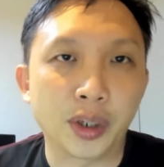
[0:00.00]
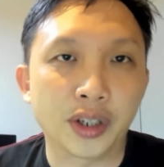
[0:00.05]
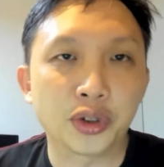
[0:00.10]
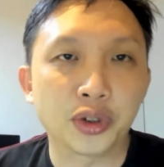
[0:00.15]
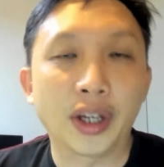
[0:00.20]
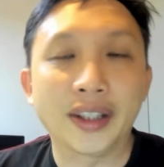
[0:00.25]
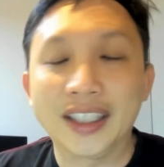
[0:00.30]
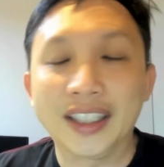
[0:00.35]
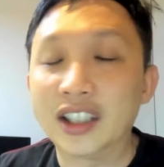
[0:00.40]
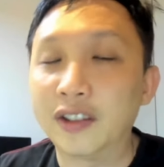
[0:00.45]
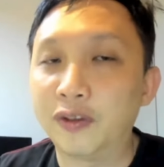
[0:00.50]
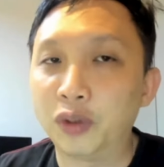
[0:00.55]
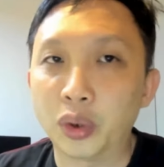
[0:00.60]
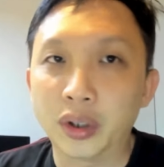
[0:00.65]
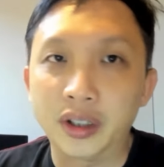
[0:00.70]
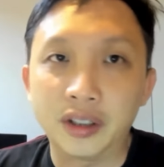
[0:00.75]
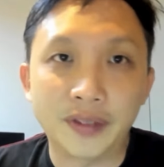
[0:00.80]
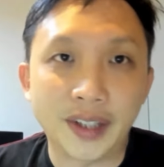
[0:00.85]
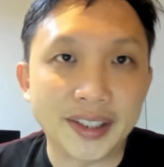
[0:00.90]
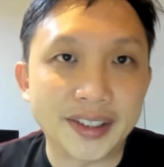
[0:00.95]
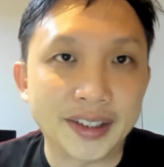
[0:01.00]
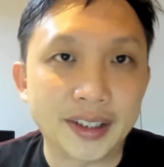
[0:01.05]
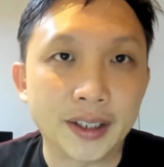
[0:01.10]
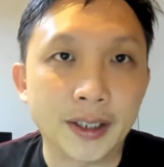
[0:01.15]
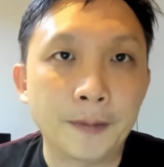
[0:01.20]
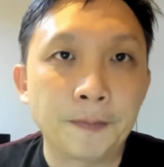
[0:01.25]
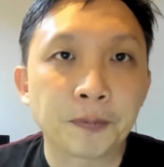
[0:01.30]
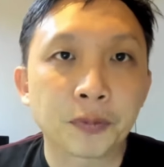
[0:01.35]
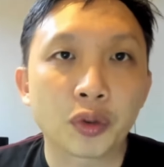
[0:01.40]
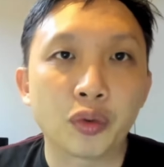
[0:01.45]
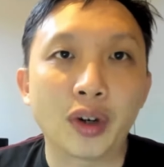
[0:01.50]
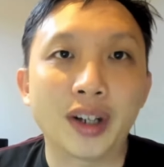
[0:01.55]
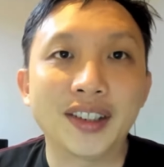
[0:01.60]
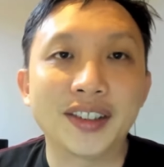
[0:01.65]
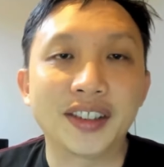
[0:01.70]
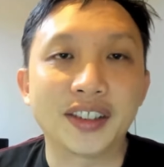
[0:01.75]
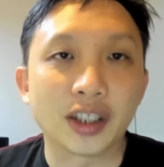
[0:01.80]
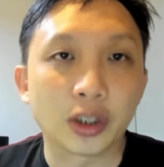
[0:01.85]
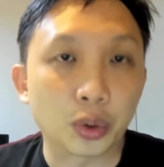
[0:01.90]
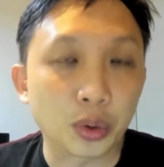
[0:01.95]
So I think if you're an investor, right, this
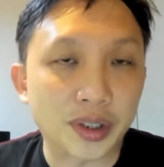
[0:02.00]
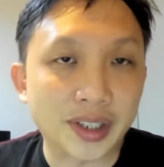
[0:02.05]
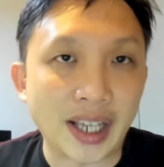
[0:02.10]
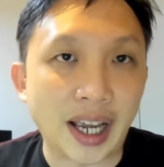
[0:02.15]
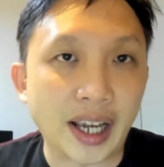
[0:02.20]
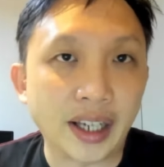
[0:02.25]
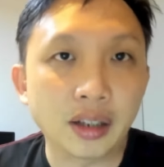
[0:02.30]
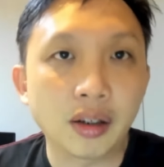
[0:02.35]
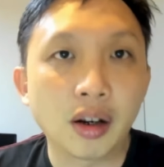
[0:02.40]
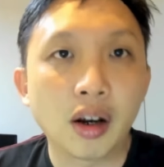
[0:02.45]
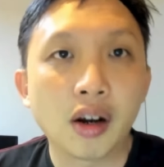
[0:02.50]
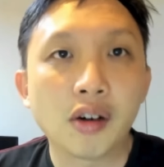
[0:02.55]
is a good sign,